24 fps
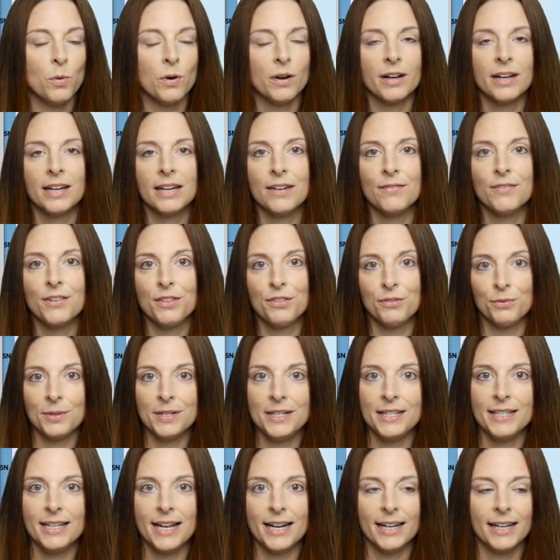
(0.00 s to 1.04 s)
or give a
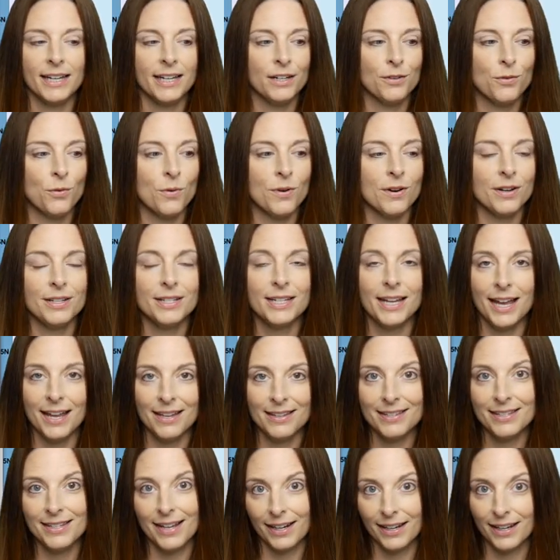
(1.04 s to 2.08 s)
three second or a
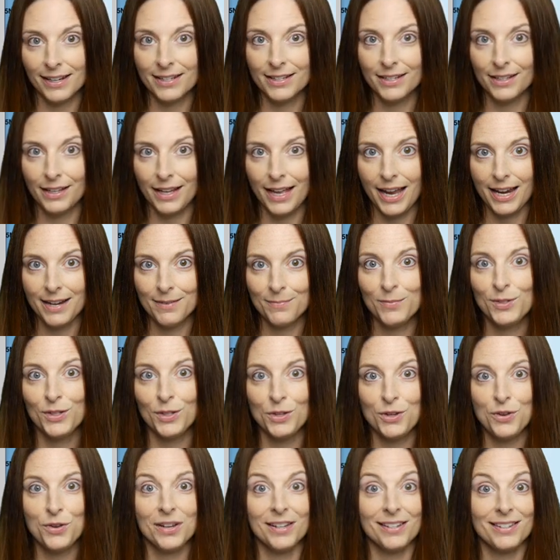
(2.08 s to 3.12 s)
10 second delay. So
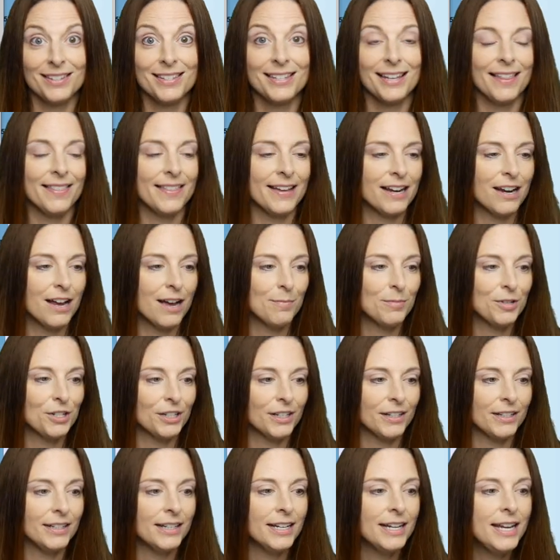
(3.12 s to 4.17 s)
you can set that
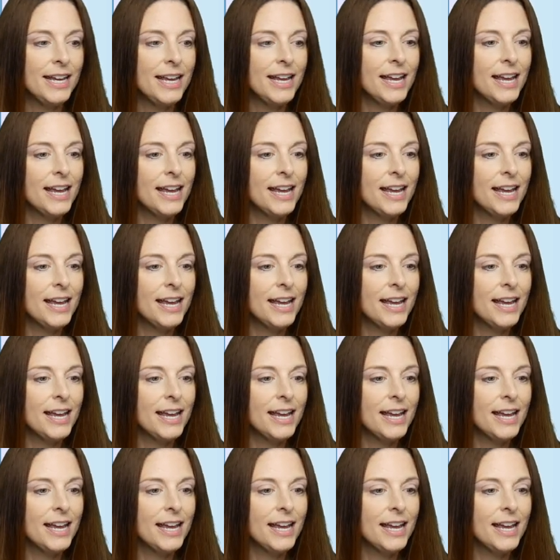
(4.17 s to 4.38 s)
option.